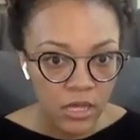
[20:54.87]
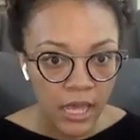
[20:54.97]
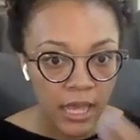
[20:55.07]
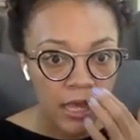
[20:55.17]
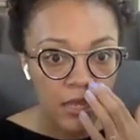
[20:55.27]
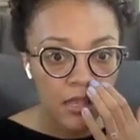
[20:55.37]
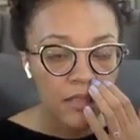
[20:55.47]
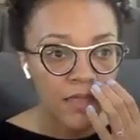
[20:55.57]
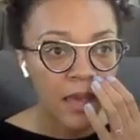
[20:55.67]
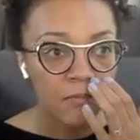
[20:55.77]
And
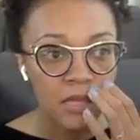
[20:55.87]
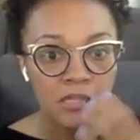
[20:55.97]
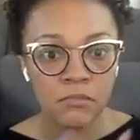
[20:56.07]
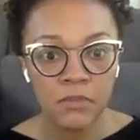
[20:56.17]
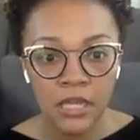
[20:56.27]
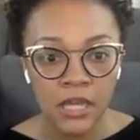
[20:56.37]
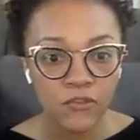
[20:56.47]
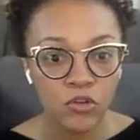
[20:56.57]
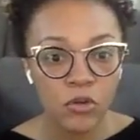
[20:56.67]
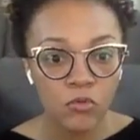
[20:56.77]
that means me, if
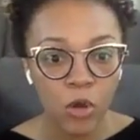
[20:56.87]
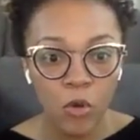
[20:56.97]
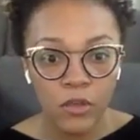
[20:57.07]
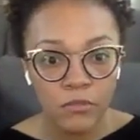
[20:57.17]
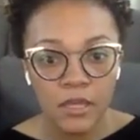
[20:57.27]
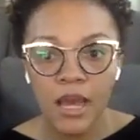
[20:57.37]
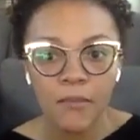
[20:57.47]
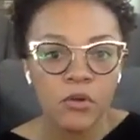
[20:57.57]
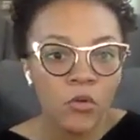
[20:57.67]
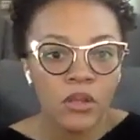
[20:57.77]
you enroll with me, I'm
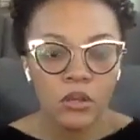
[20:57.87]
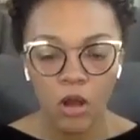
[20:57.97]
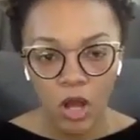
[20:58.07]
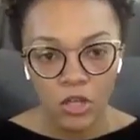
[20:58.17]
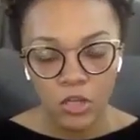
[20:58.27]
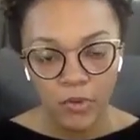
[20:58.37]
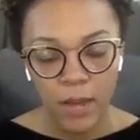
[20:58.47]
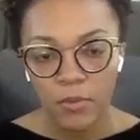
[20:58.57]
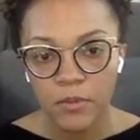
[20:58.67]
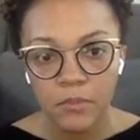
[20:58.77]
going to call you to
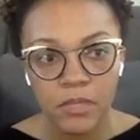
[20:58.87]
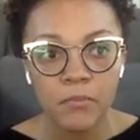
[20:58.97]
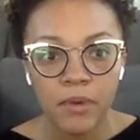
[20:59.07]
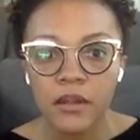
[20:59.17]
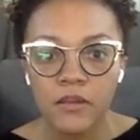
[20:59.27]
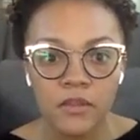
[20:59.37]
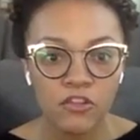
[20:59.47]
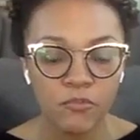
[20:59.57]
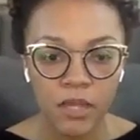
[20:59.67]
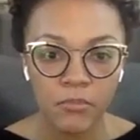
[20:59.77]
probably be better than you've
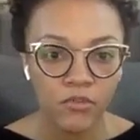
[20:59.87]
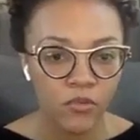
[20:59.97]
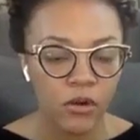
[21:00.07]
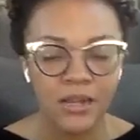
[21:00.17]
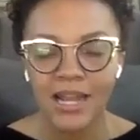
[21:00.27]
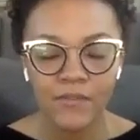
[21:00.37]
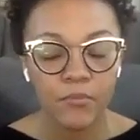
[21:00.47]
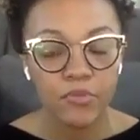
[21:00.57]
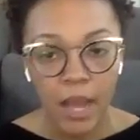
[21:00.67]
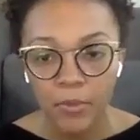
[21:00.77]
been before. Not even
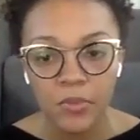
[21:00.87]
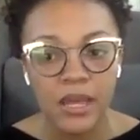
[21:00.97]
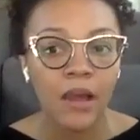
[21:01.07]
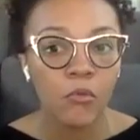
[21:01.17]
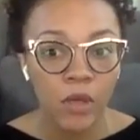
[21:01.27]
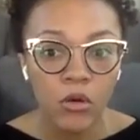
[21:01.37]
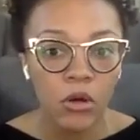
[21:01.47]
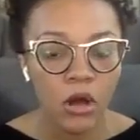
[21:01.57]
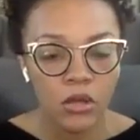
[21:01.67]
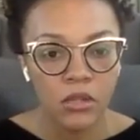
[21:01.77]
probably, I will
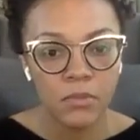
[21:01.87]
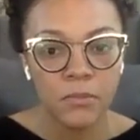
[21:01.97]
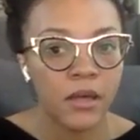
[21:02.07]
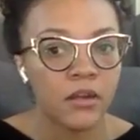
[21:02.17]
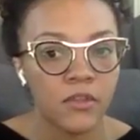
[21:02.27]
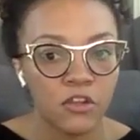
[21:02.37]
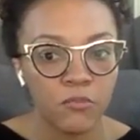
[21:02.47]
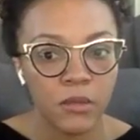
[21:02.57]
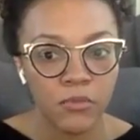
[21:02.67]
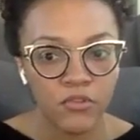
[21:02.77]
call you to be better than you've
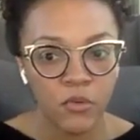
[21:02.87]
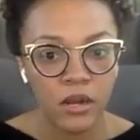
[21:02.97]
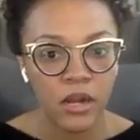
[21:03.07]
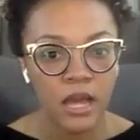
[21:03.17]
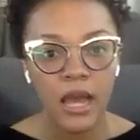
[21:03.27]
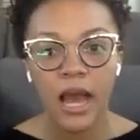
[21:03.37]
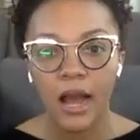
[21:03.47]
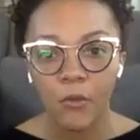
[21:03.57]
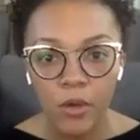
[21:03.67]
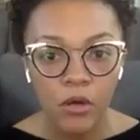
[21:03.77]
been before. I will